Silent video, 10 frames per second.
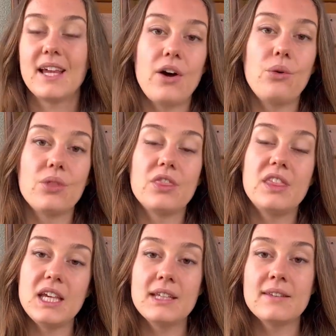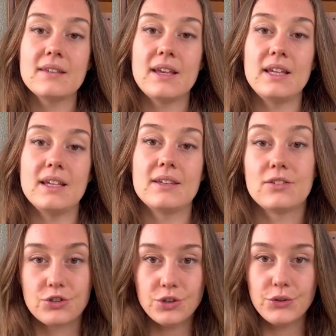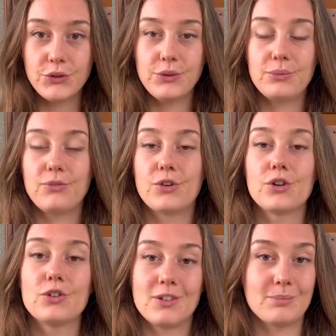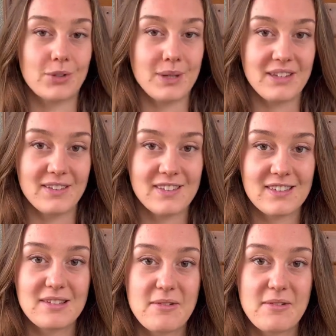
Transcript: Now, this is true for two simple reasons.